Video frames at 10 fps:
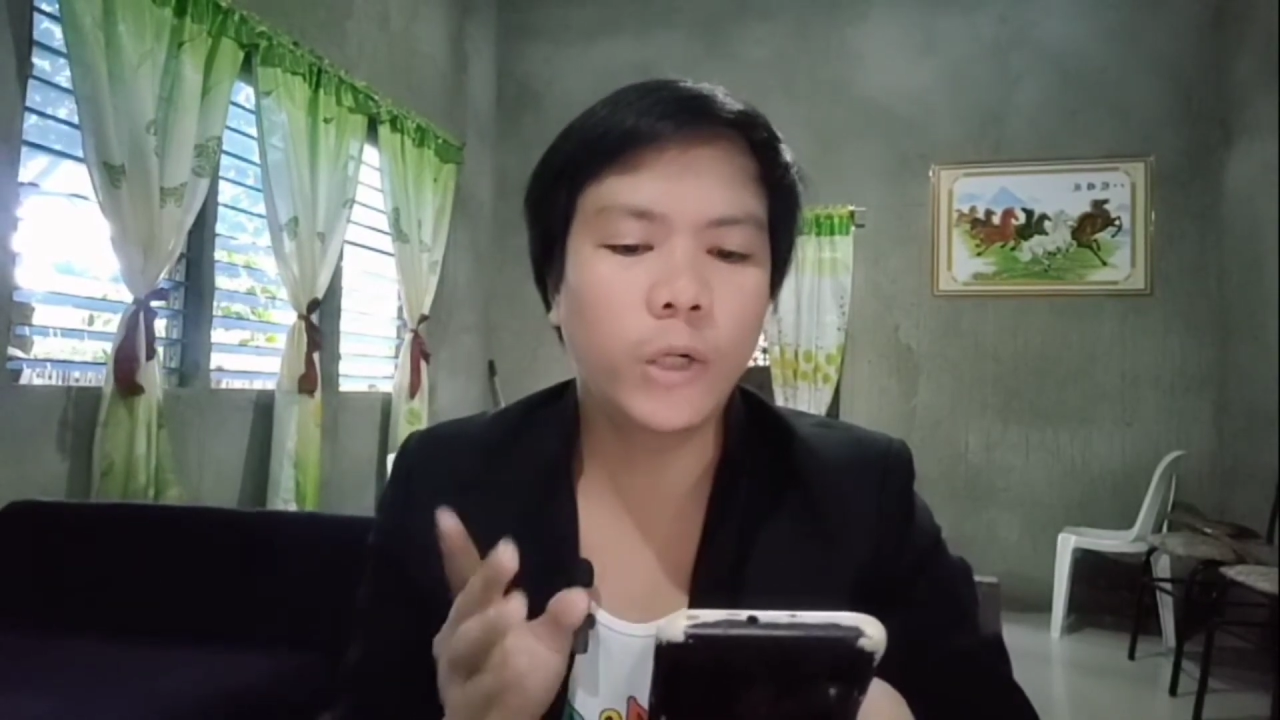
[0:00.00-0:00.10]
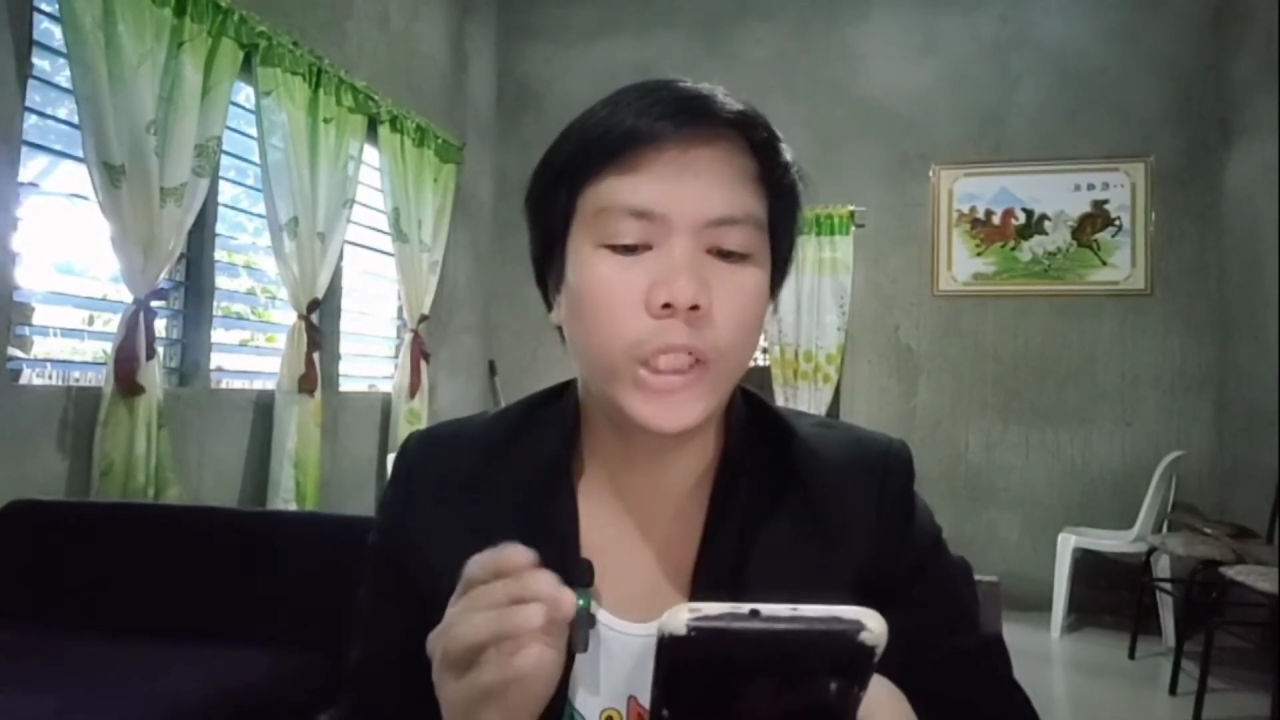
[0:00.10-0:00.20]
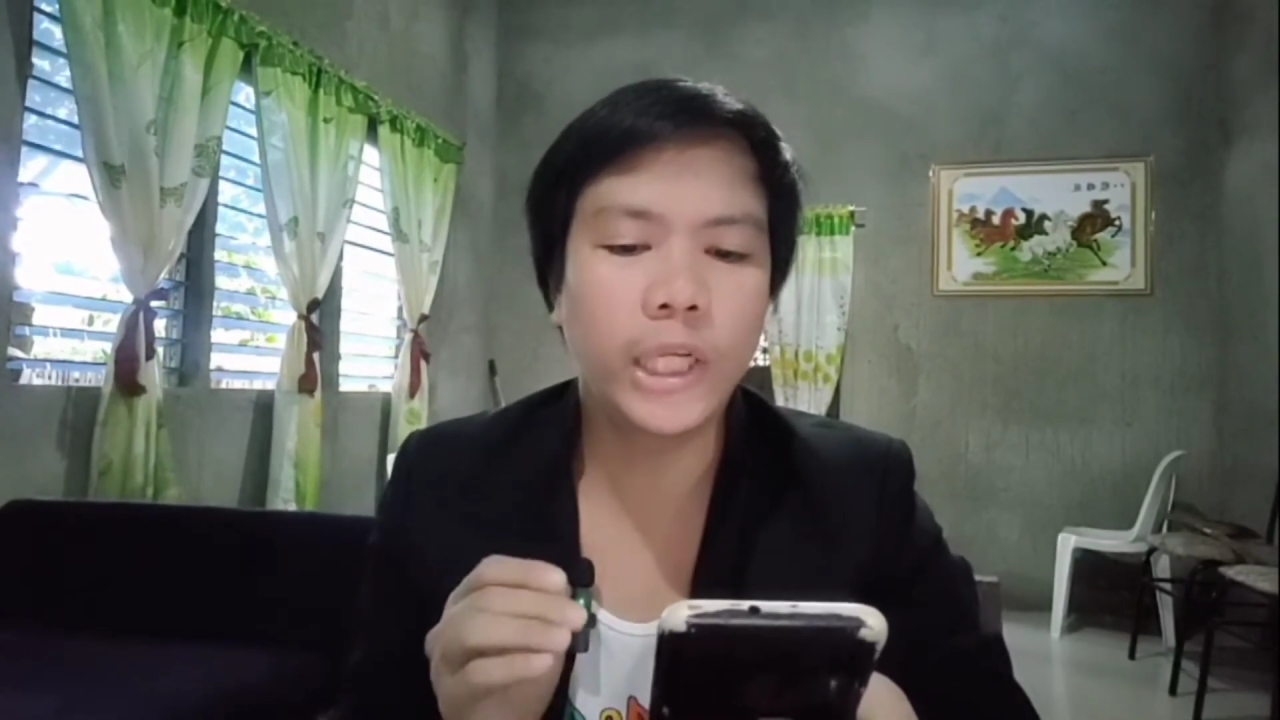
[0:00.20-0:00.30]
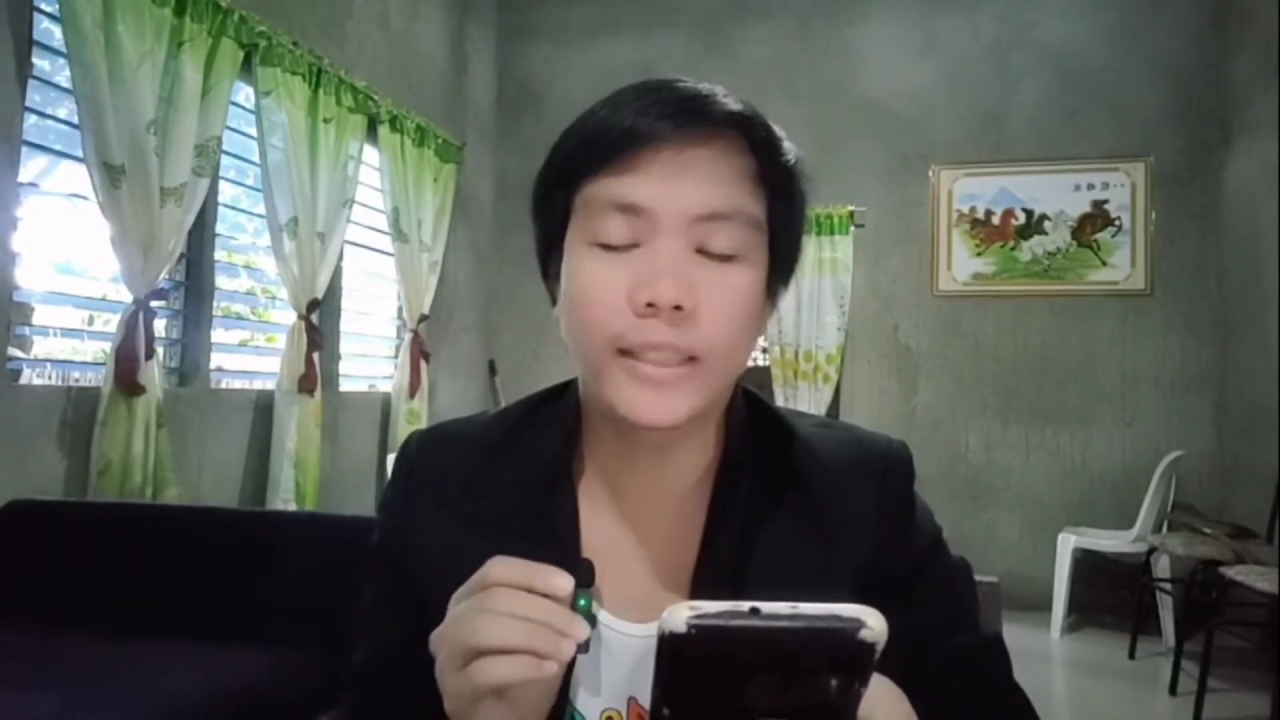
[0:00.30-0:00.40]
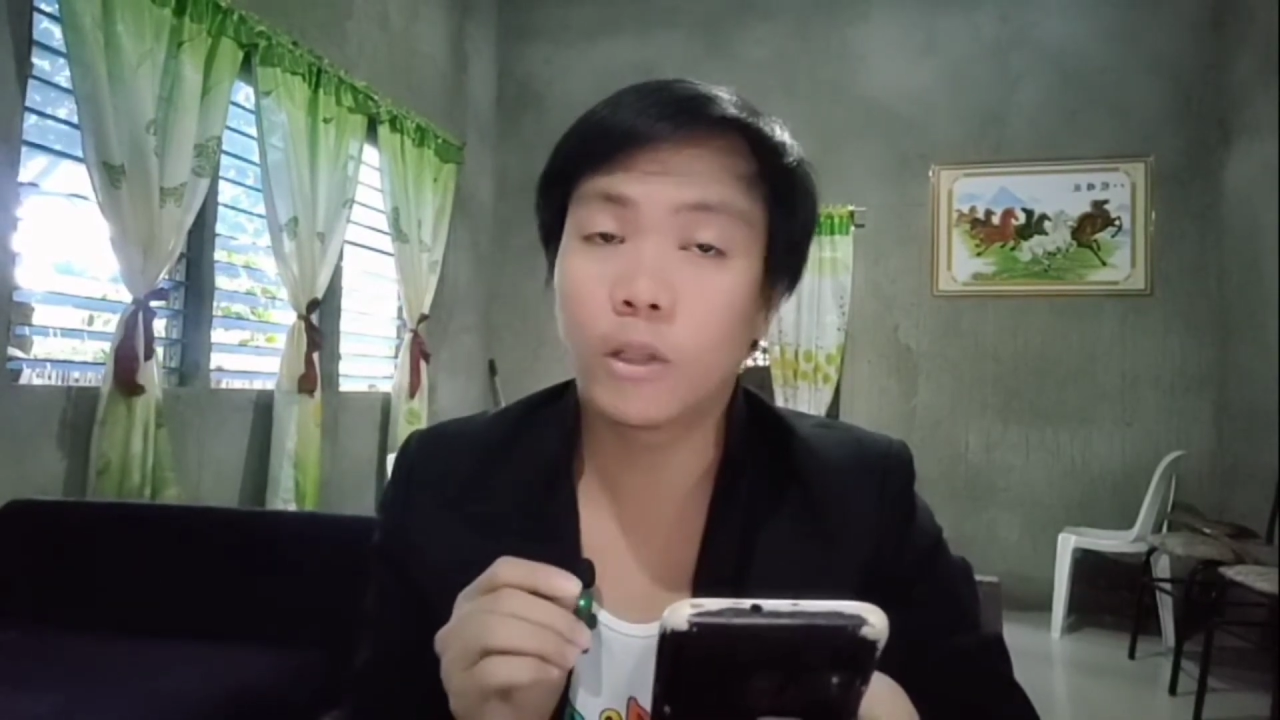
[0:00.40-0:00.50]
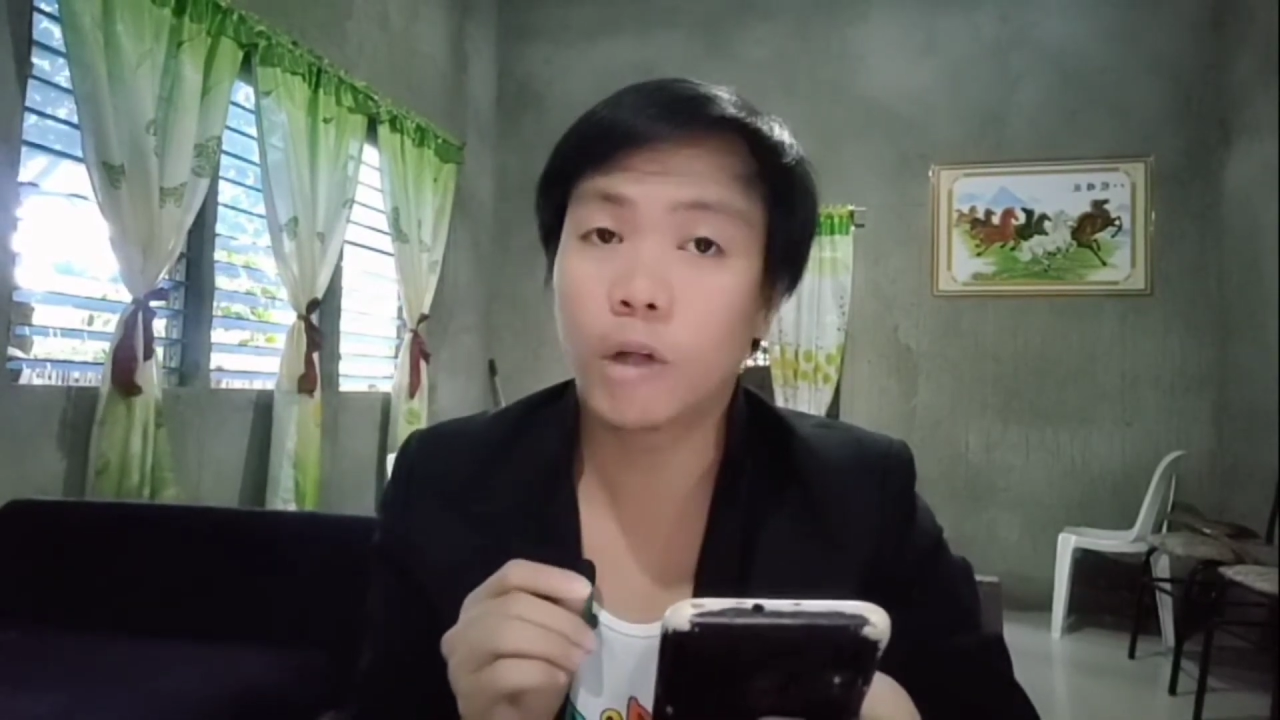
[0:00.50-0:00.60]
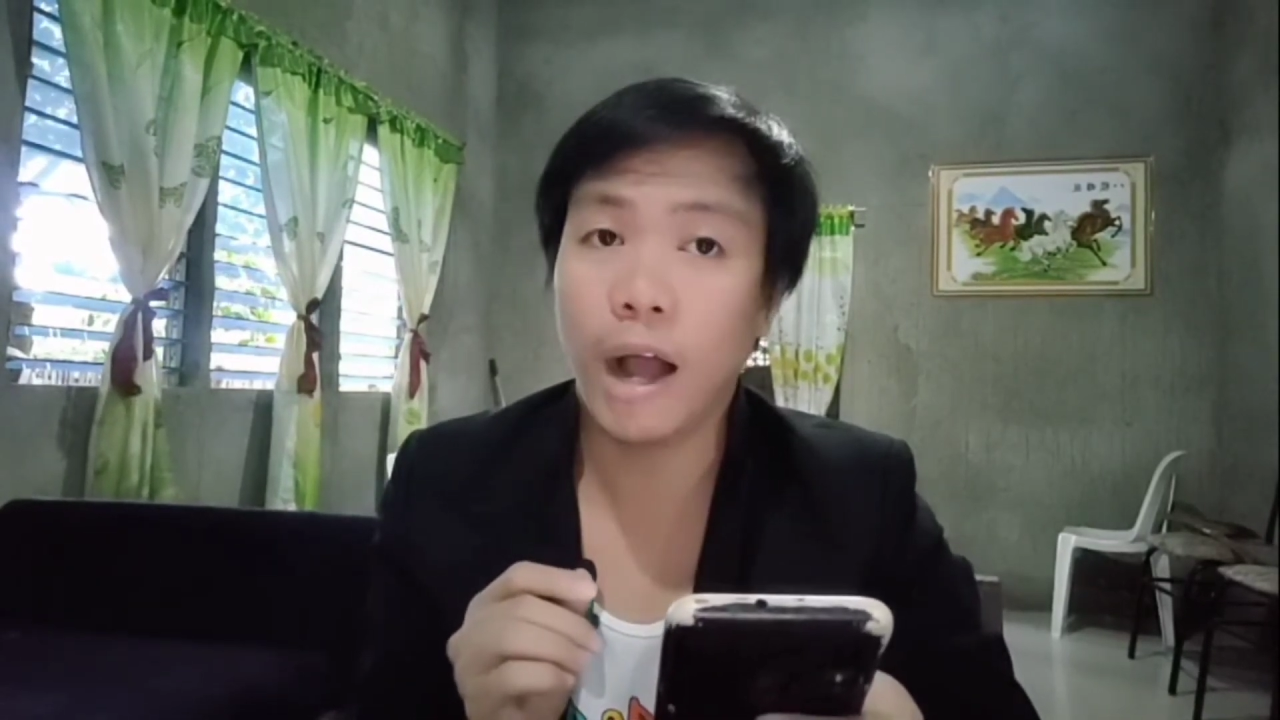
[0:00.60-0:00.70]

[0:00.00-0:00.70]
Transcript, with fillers: or just to